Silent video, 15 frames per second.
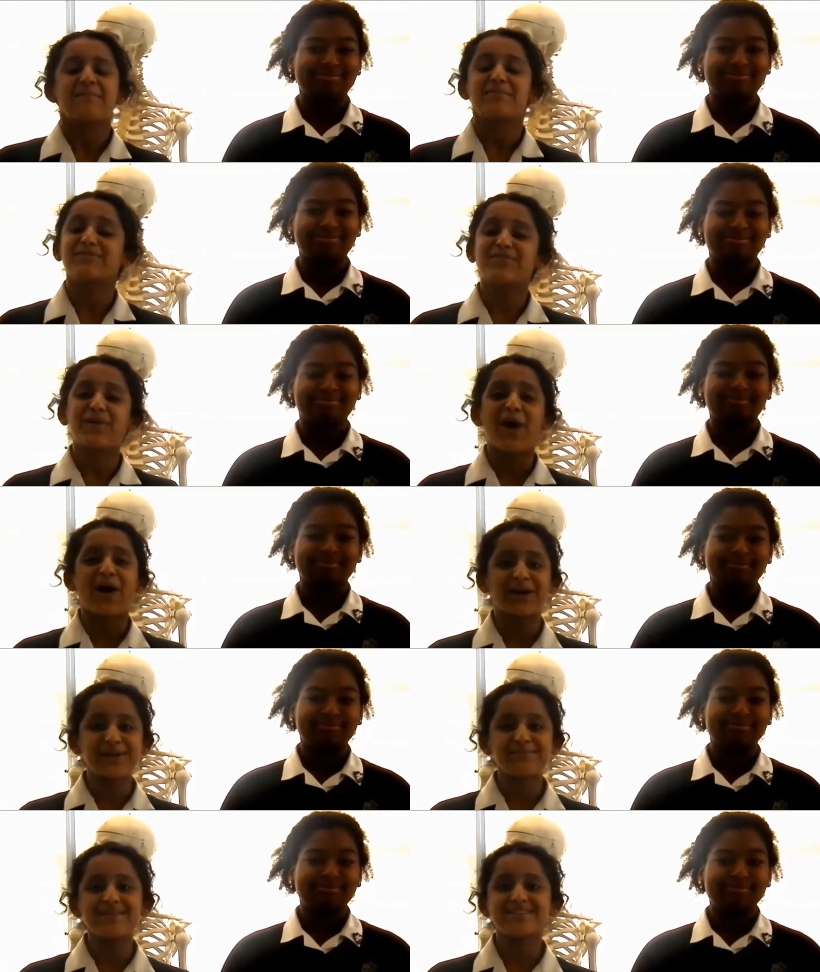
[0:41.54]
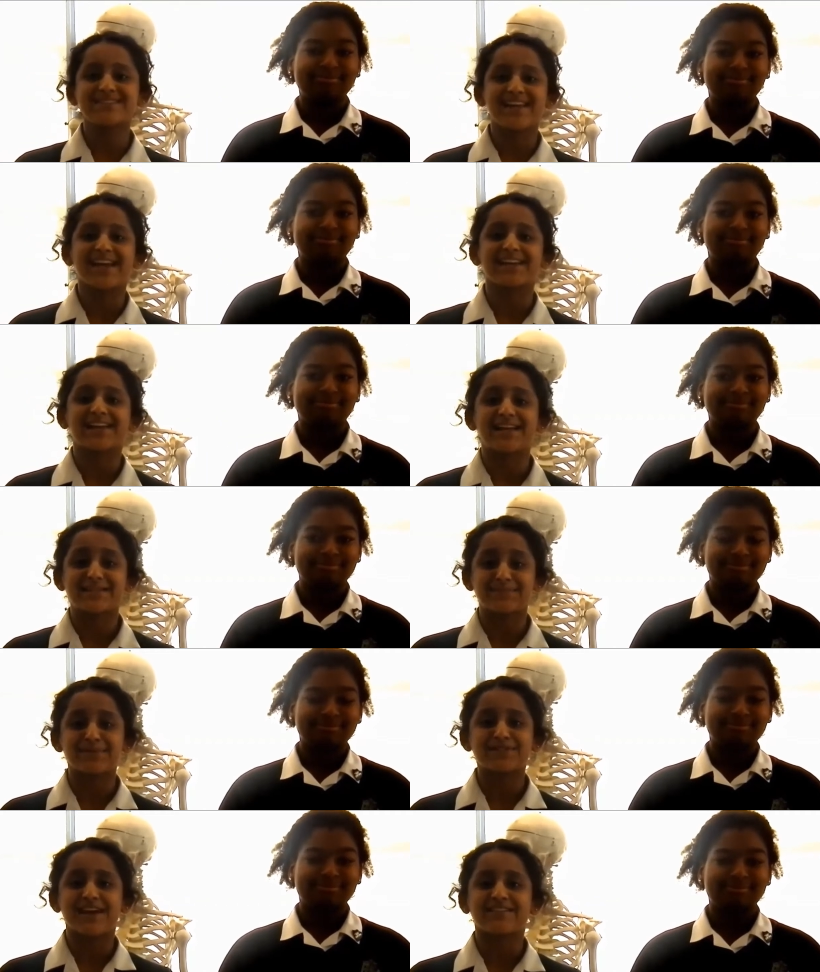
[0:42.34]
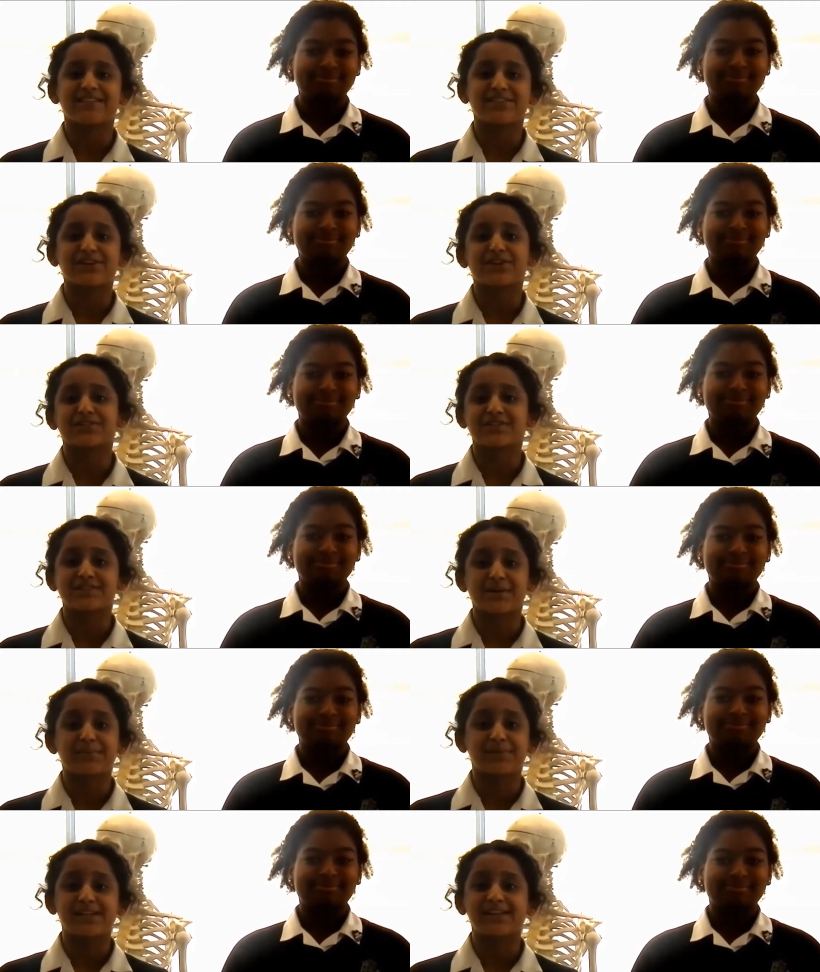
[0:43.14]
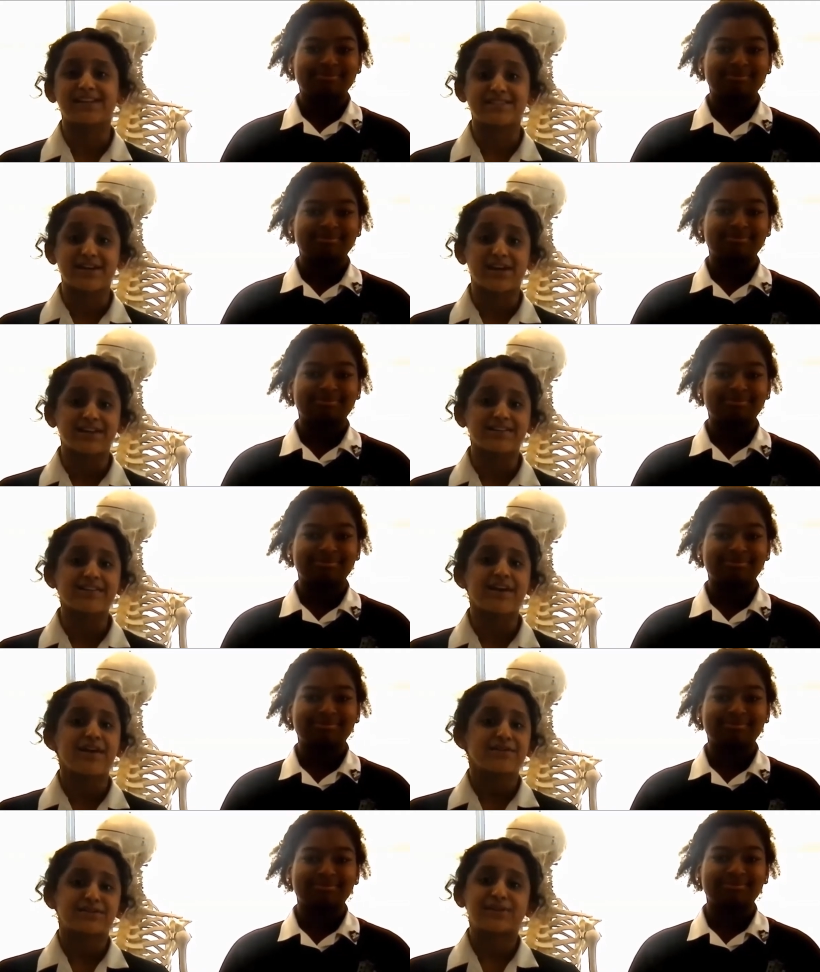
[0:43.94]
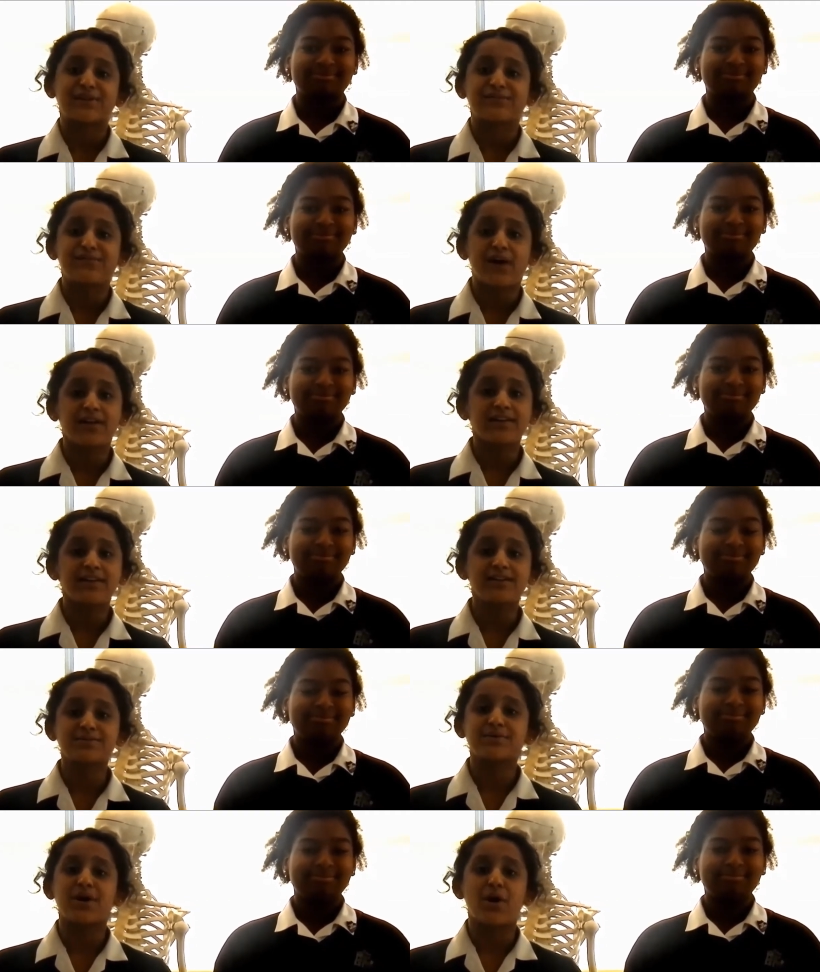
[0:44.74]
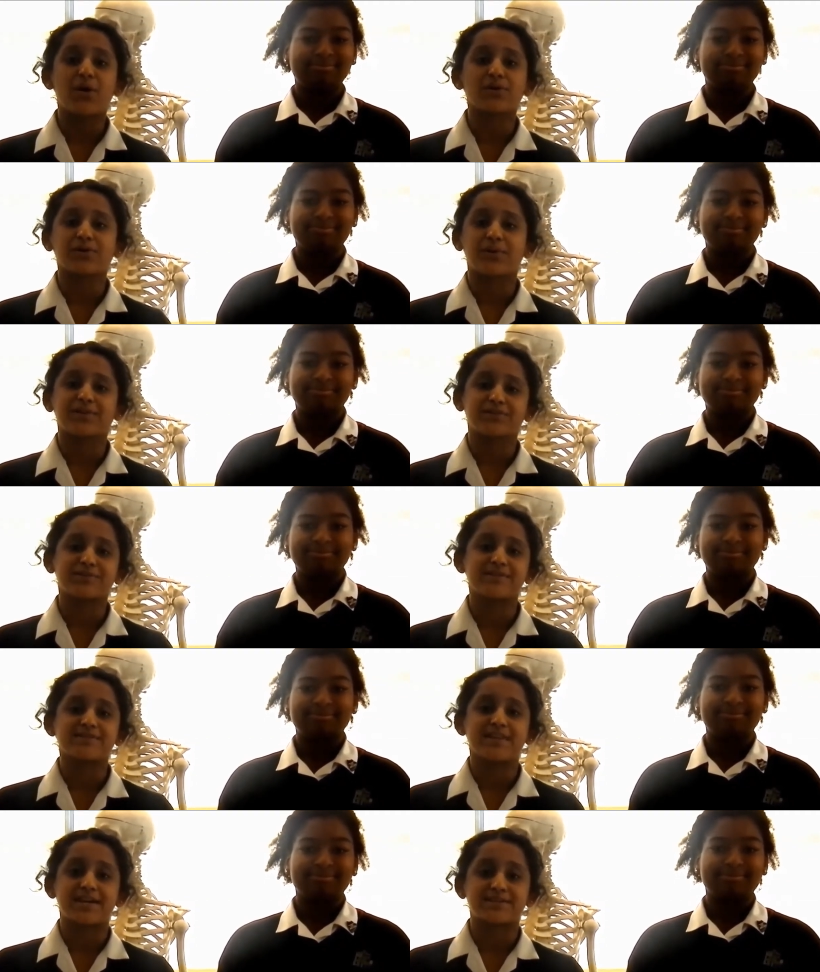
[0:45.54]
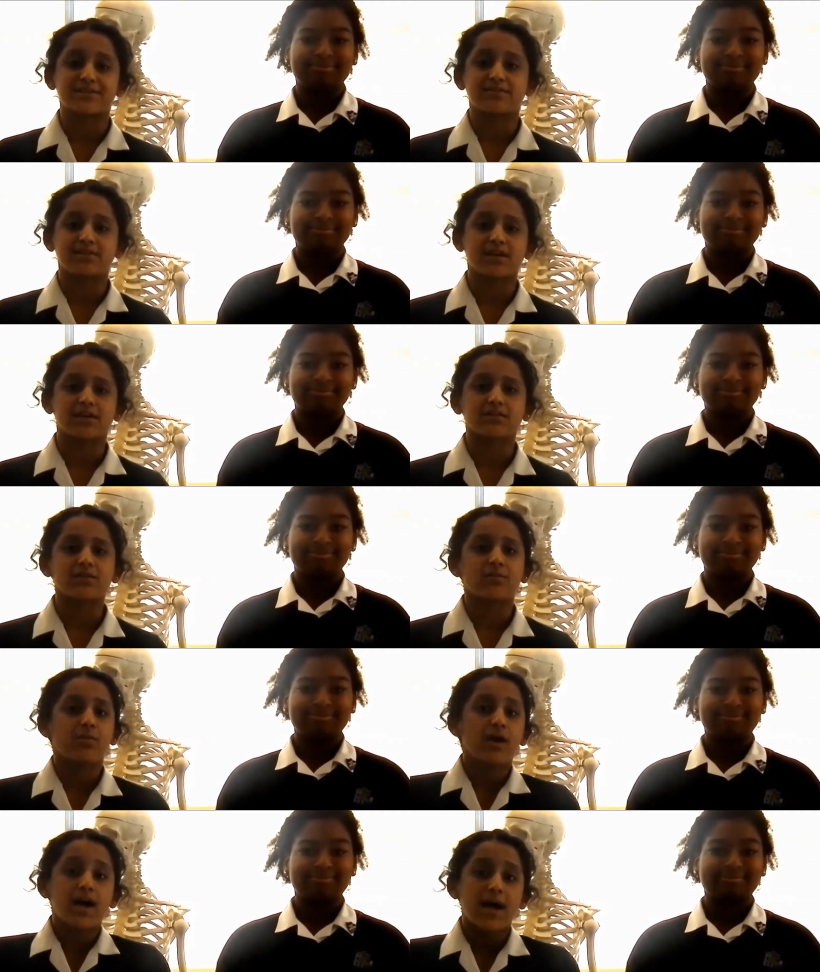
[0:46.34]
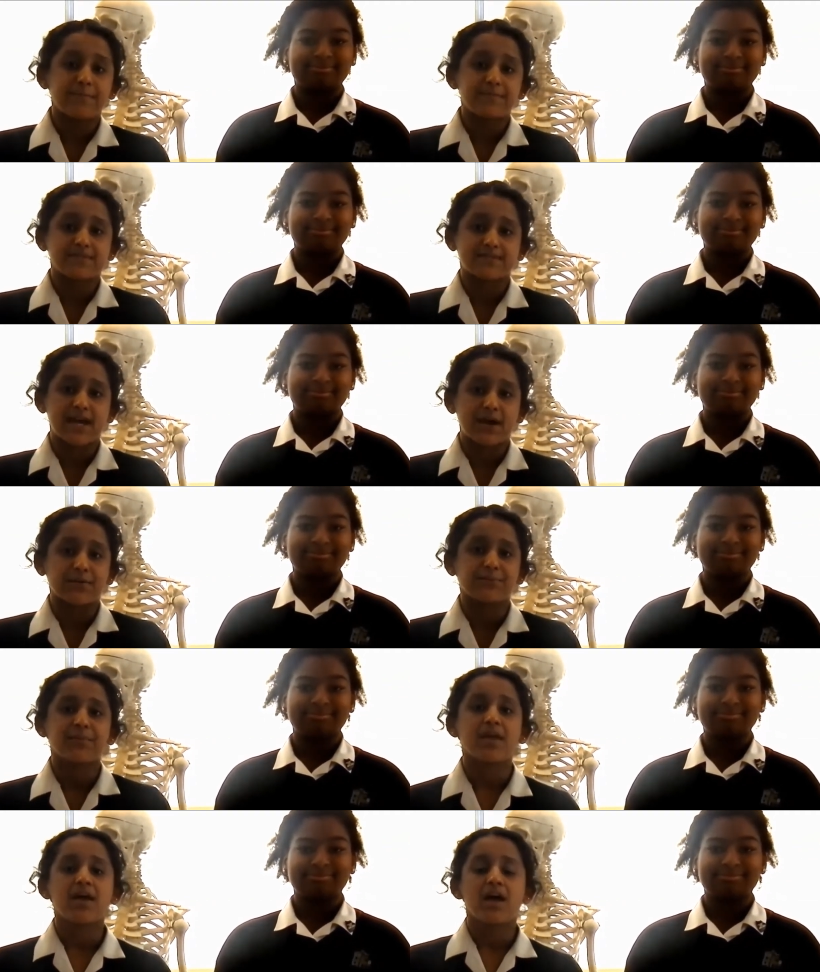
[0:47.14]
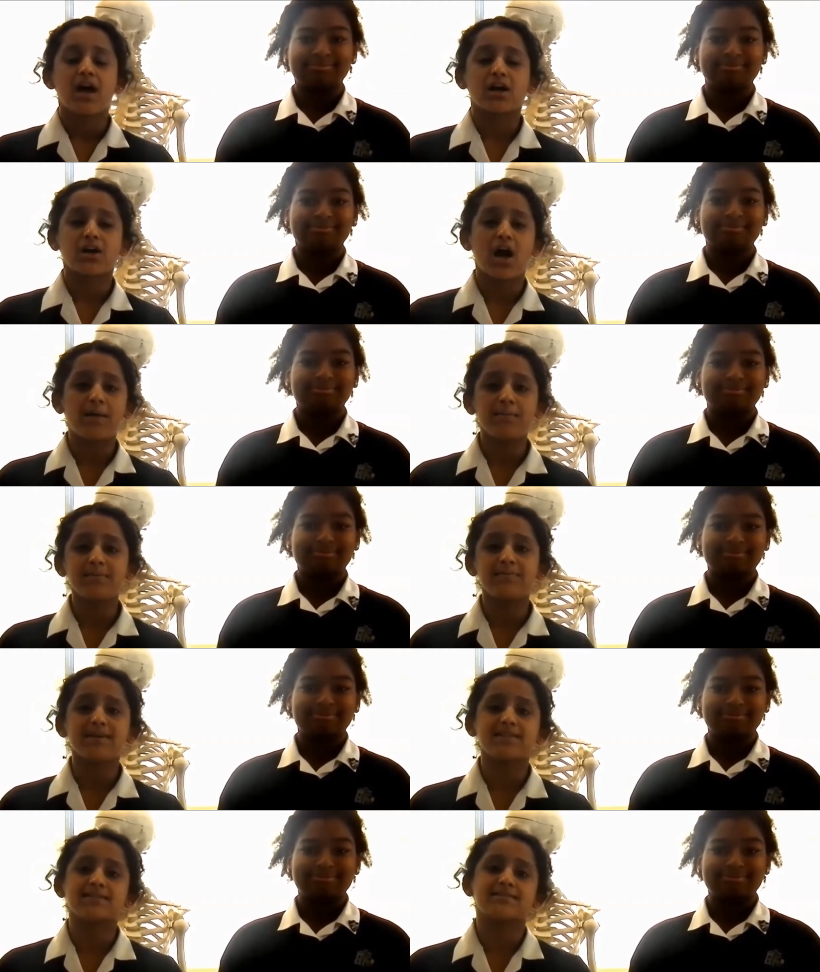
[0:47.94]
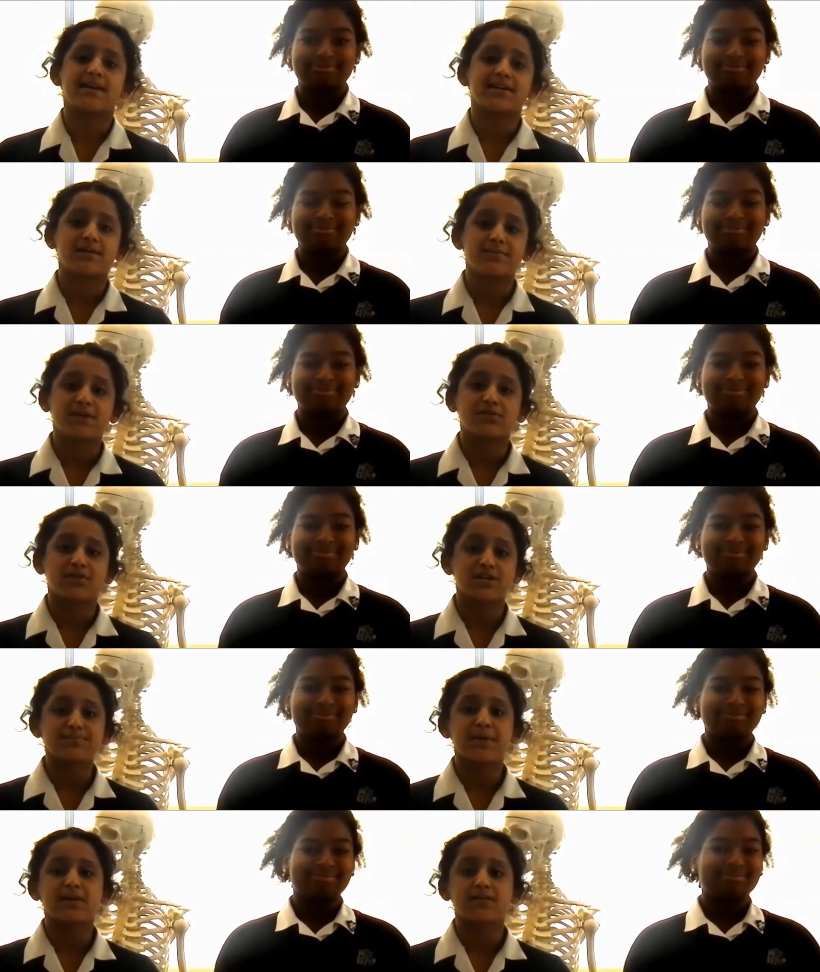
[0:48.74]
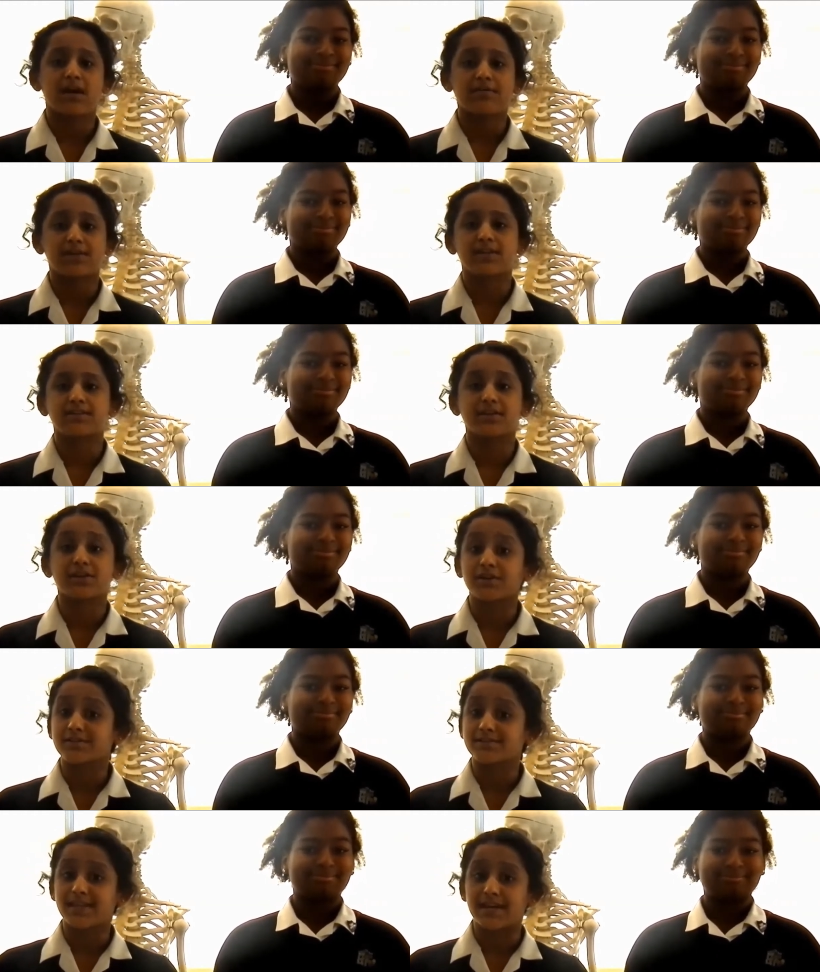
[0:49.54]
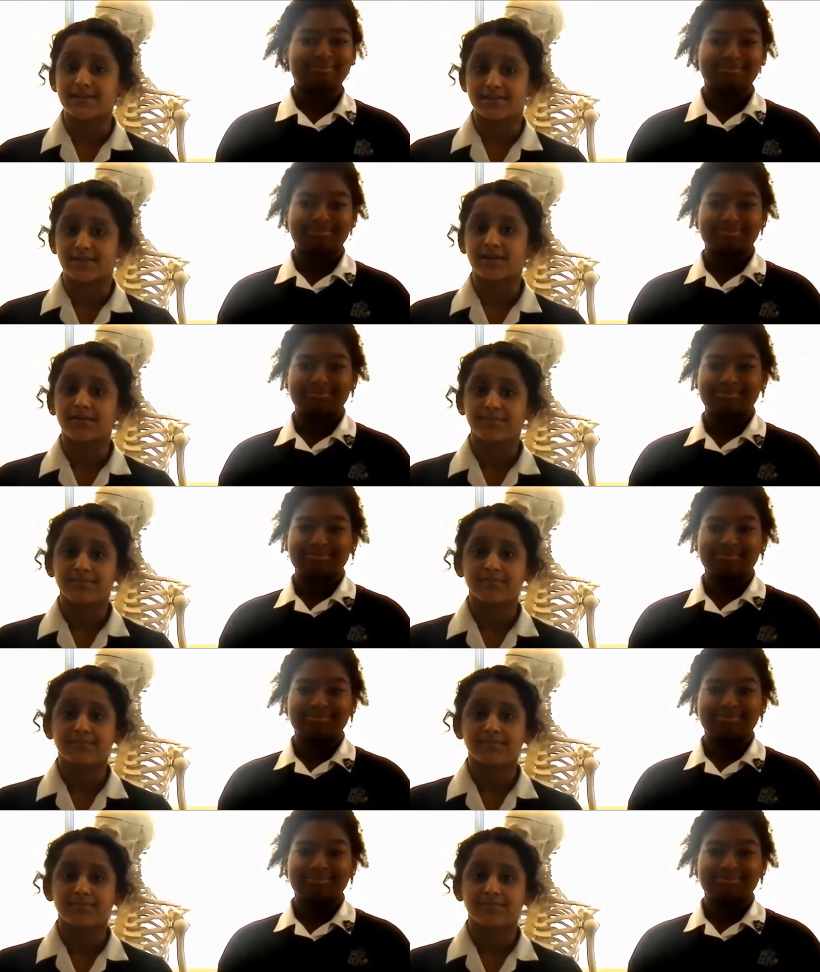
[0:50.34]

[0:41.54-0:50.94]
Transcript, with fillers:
Speaker 1: But for argument's sake, let's pretend that the Earth is completely solid. So you've fallen into a hole going through the center of the Earth. What happens now? A common myth is that you'd be crushed by gravity at the Earth's center,